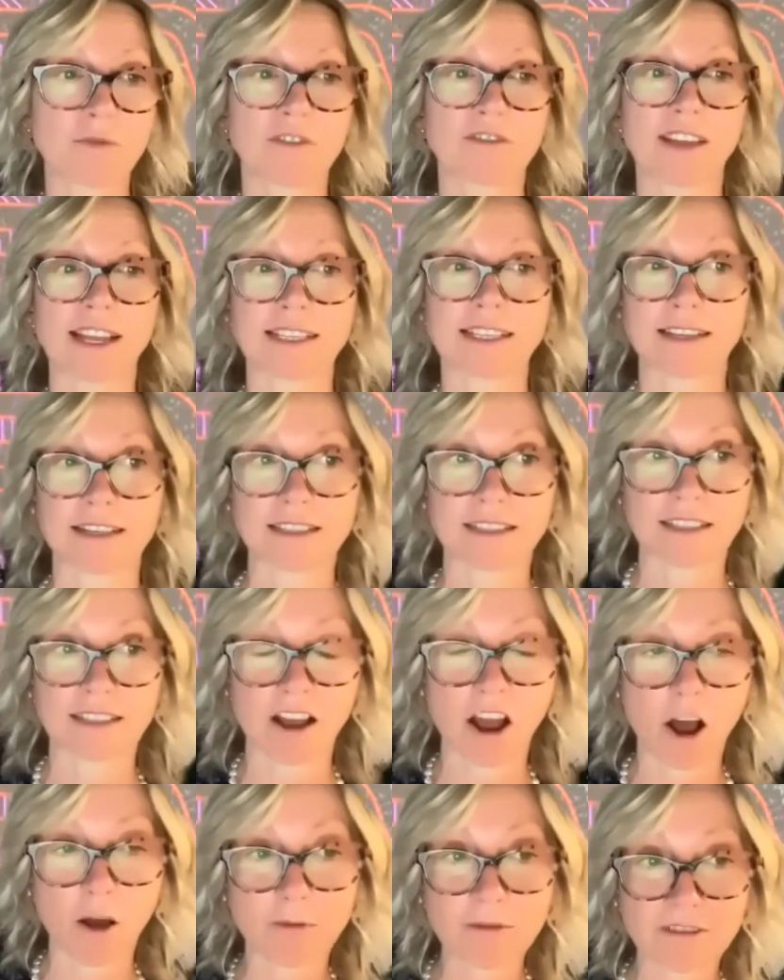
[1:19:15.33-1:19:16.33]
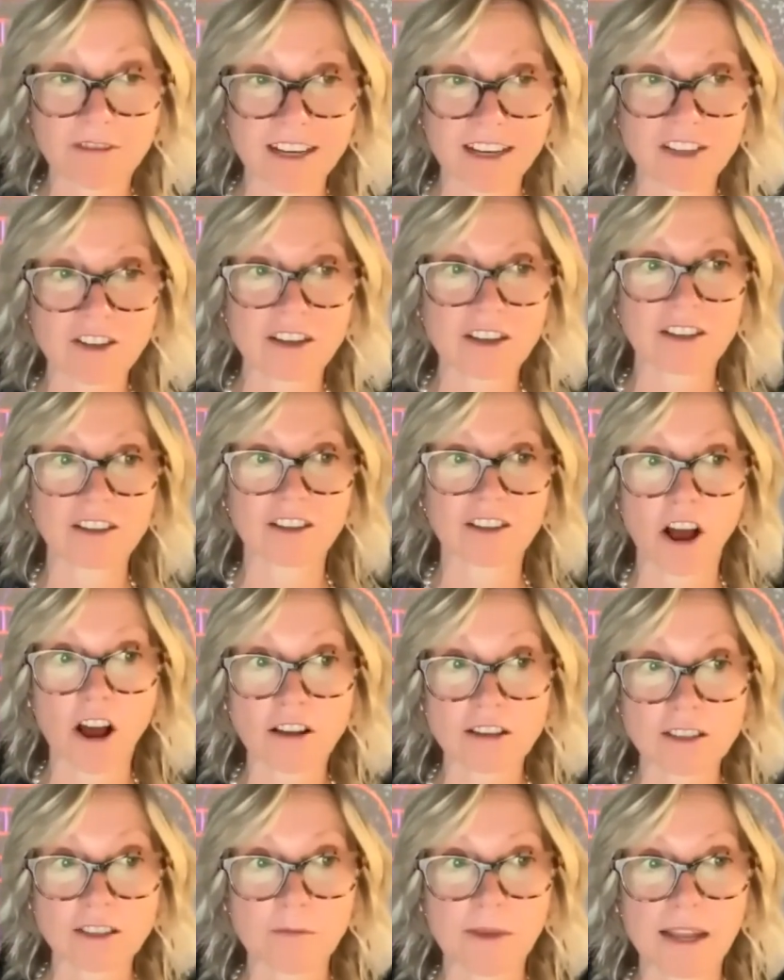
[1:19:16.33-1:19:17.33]
We have excellent operational
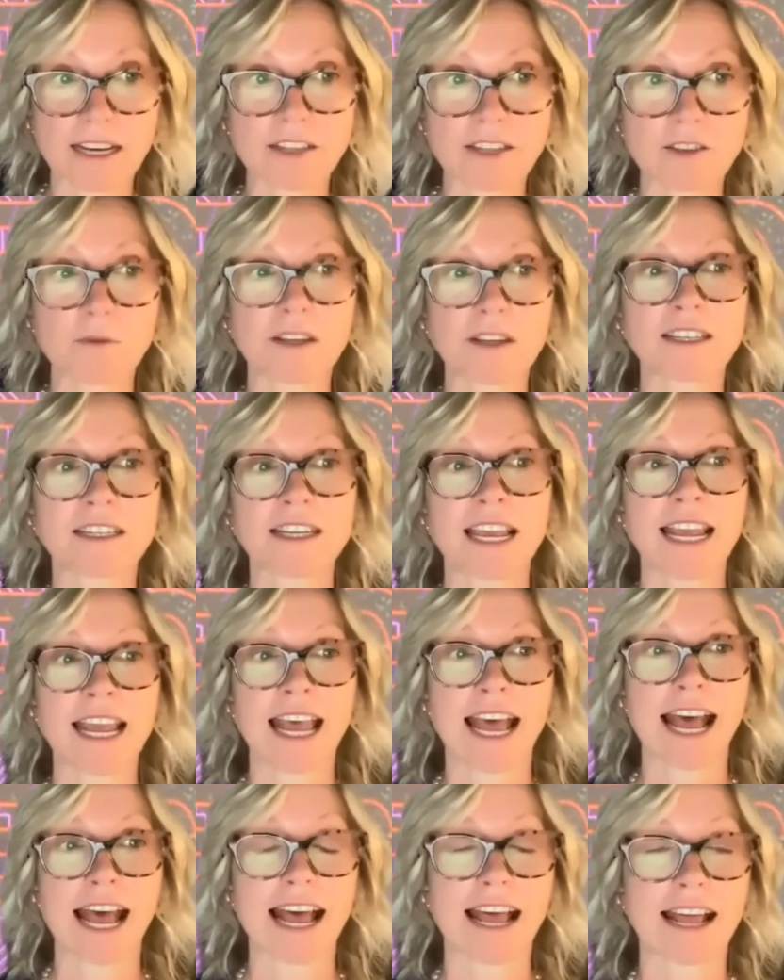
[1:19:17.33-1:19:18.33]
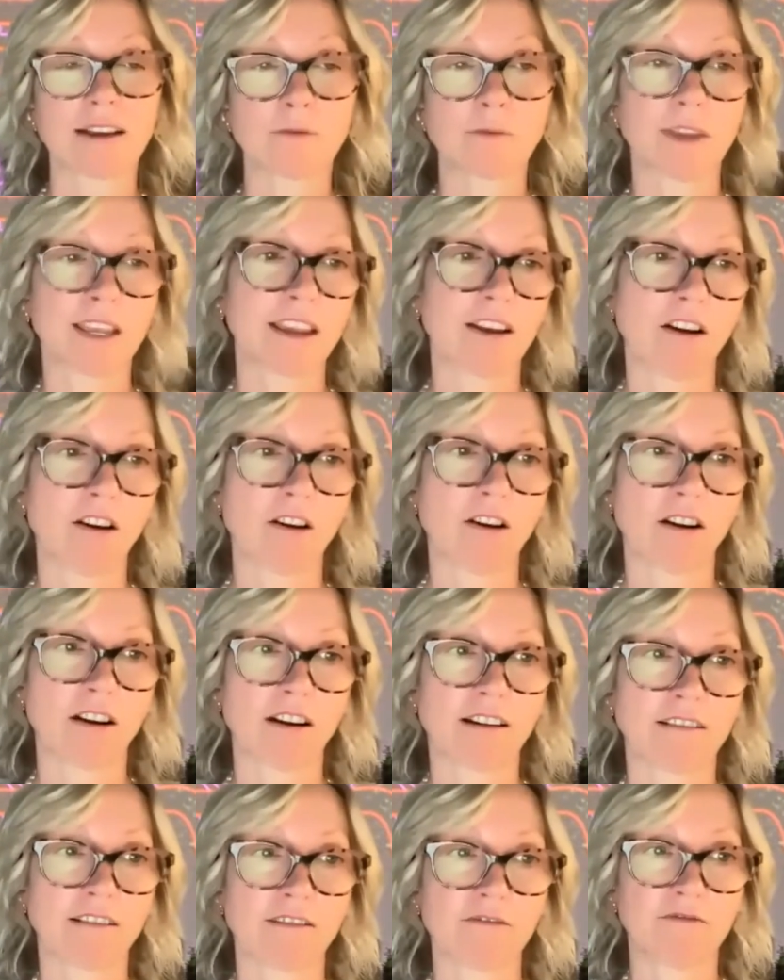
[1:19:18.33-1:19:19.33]
cost management, and we
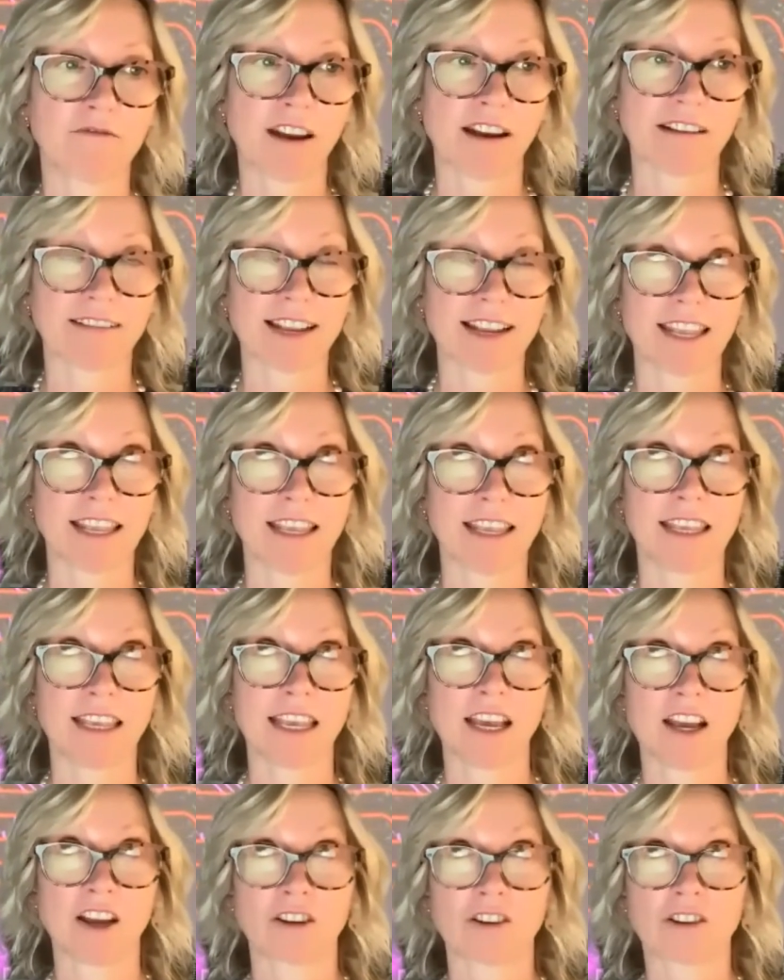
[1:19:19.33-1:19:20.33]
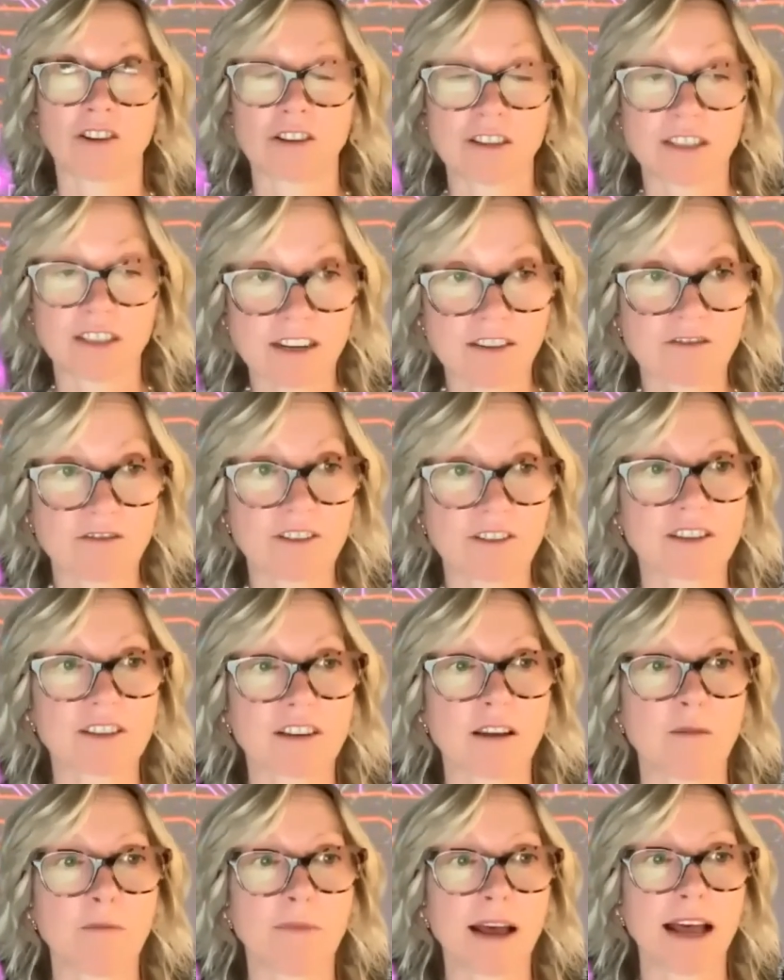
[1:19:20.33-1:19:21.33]
are very considerate
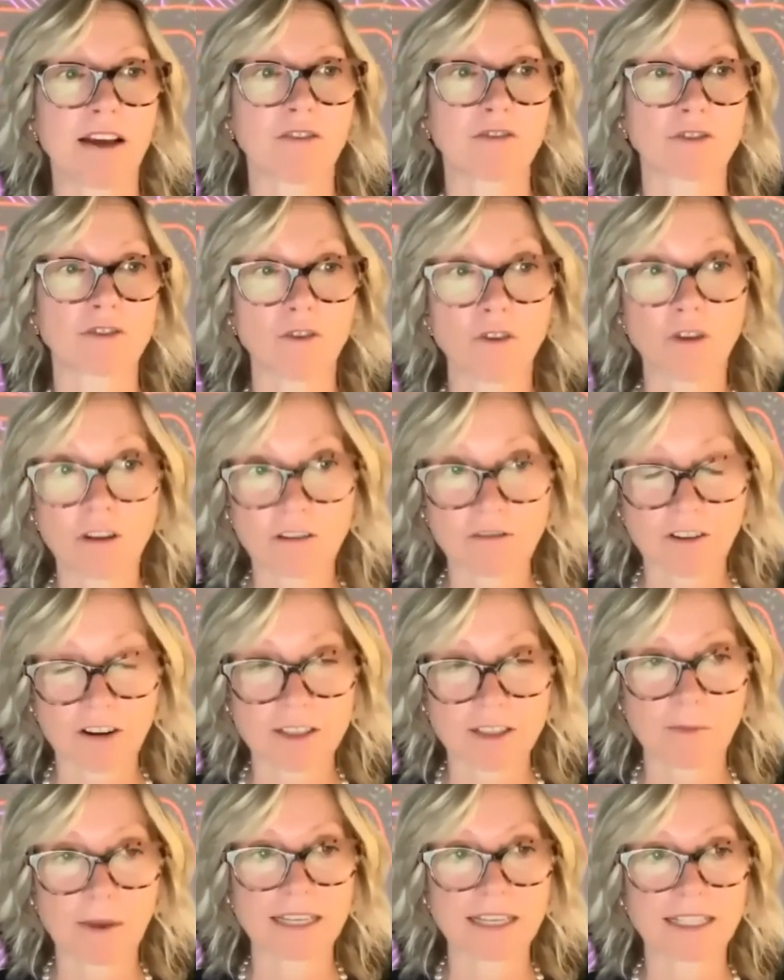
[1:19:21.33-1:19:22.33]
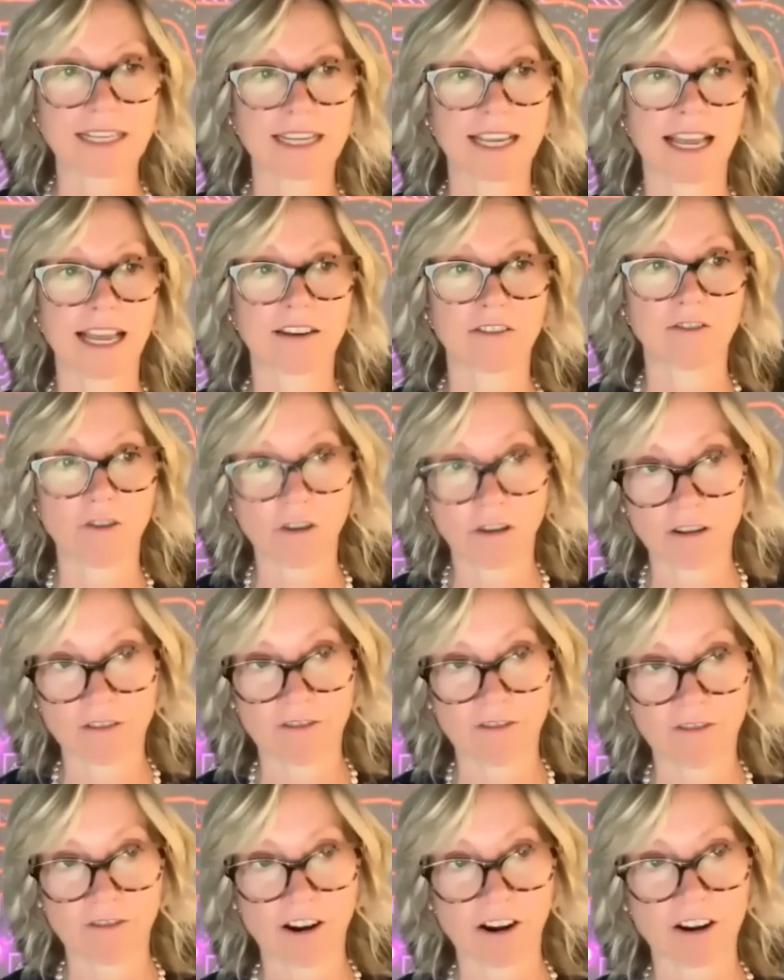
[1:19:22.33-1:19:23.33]
about all of our spending and all
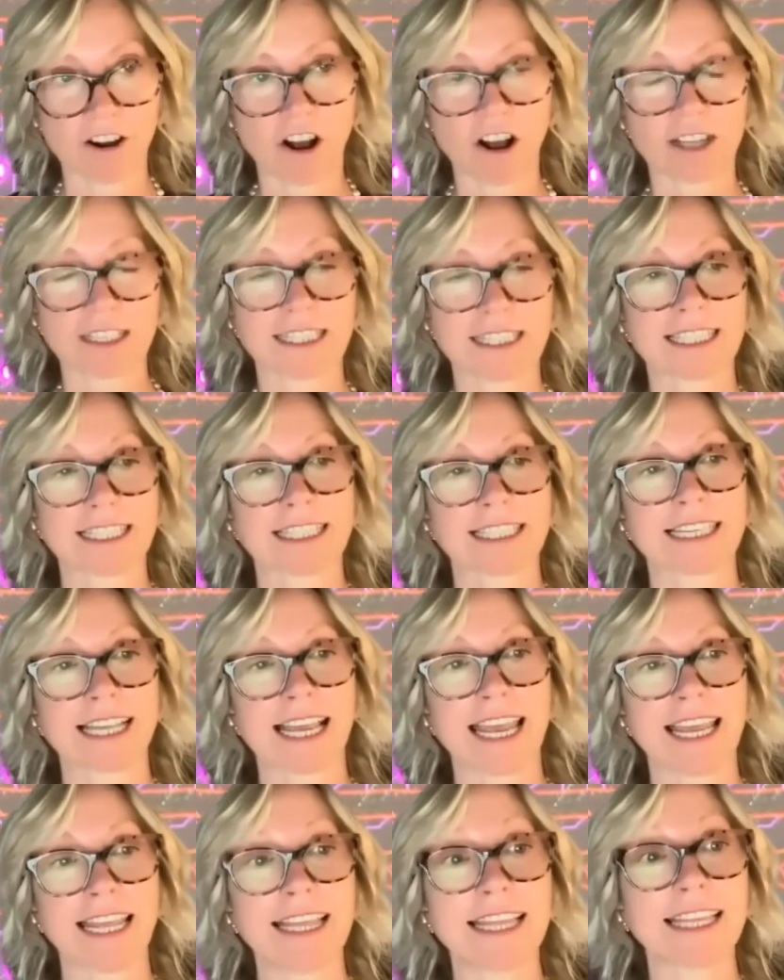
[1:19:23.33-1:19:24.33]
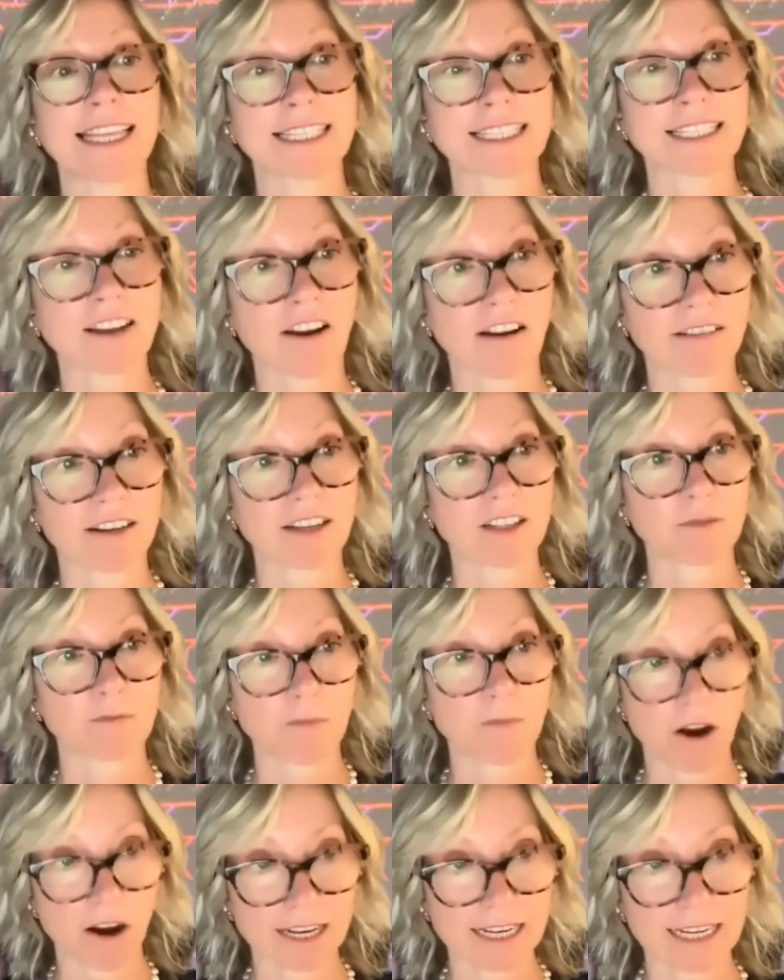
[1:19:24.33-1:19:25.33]
of our costs in this current
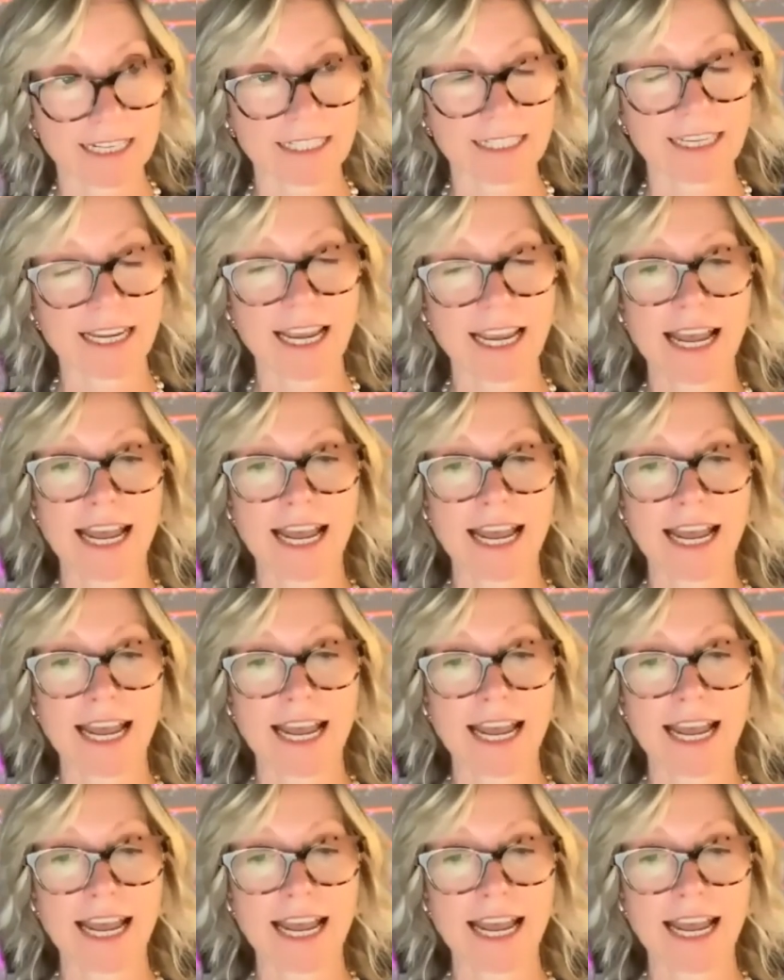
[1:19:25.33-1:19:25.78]
market.